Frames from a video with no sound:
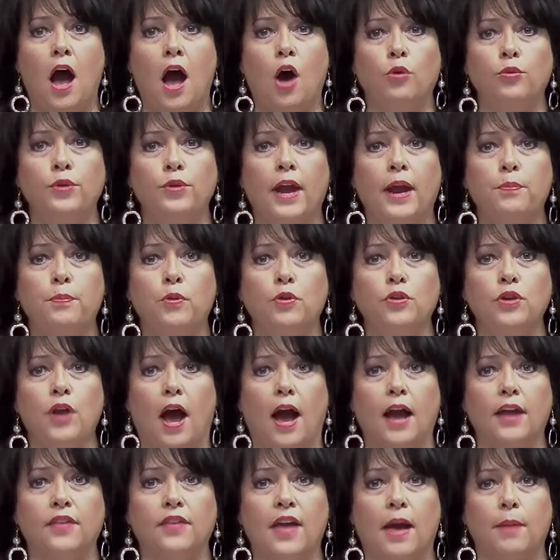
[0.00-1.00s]
On April
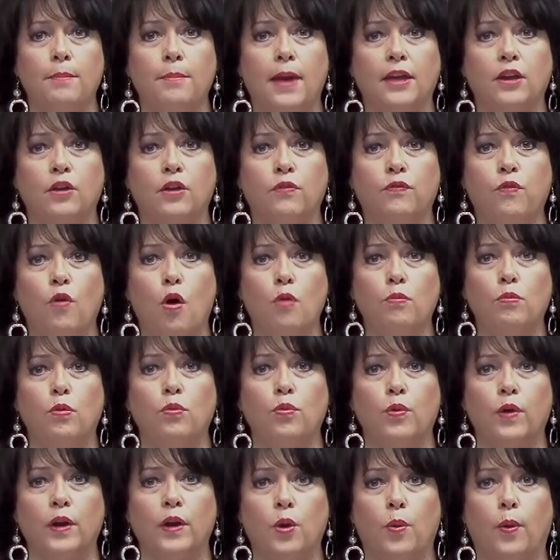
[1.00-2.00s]
9th, I made a formal
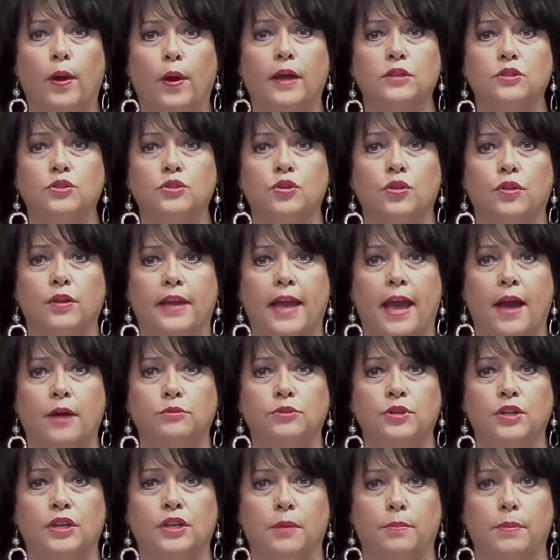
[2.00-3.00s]
request to the
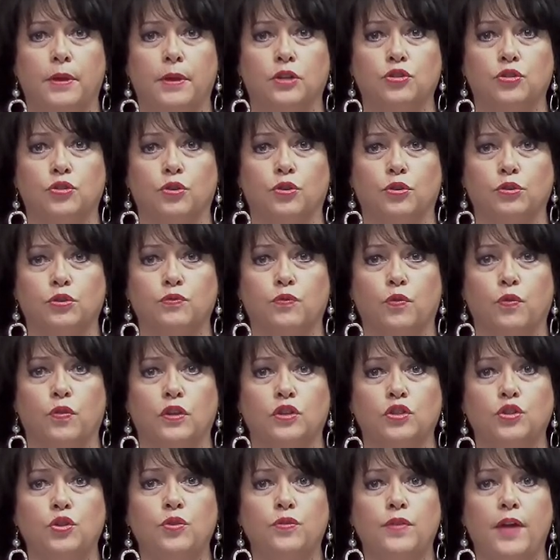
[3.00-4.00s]
County Commissioners for the
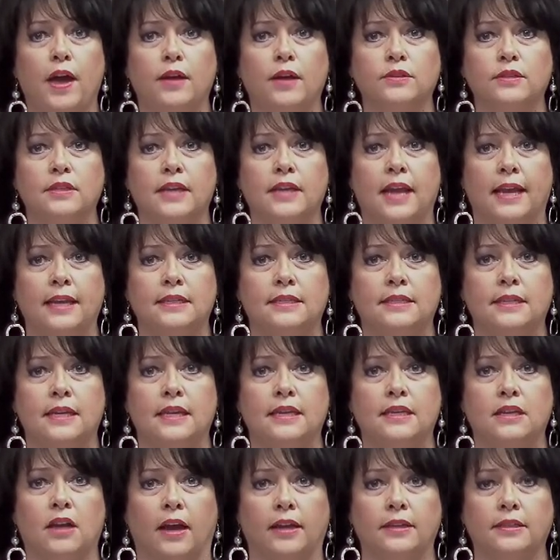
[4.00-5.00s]

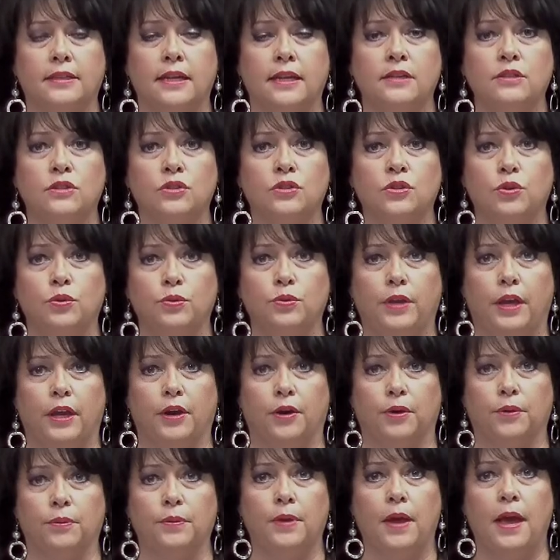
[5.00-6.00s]
2018-19 school
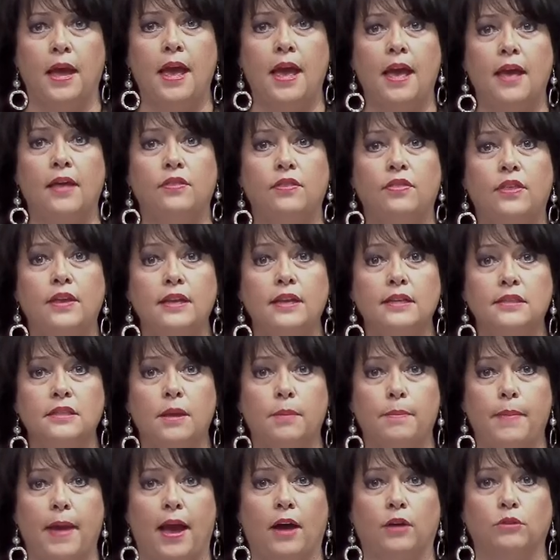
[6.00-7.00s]
year. This
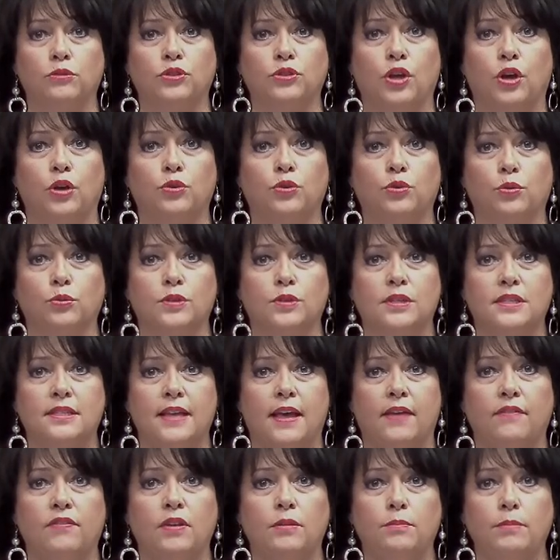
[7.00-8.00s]
amount totaled
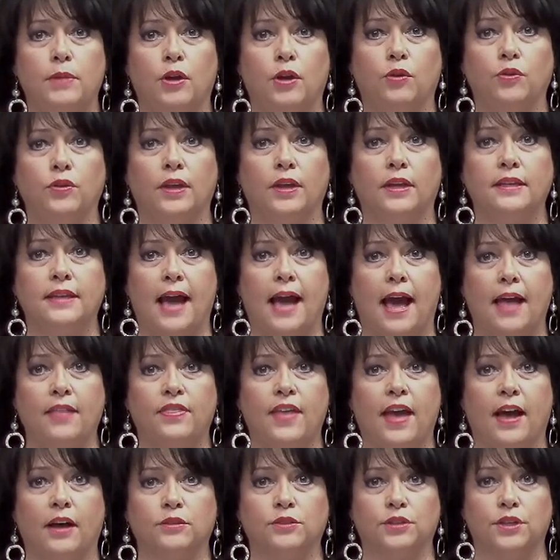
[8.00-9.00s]

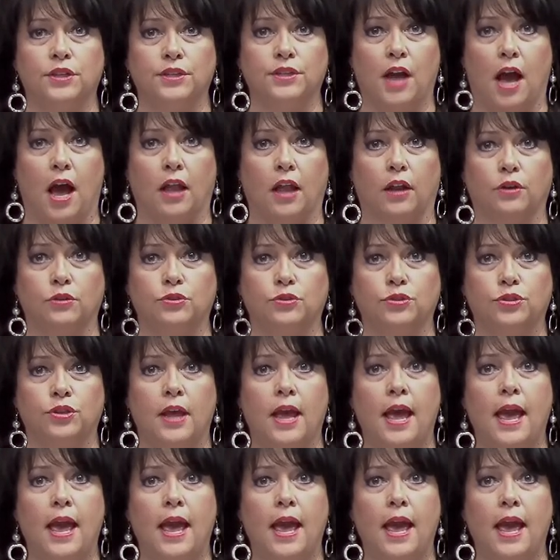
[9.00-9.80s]
$7,009,000.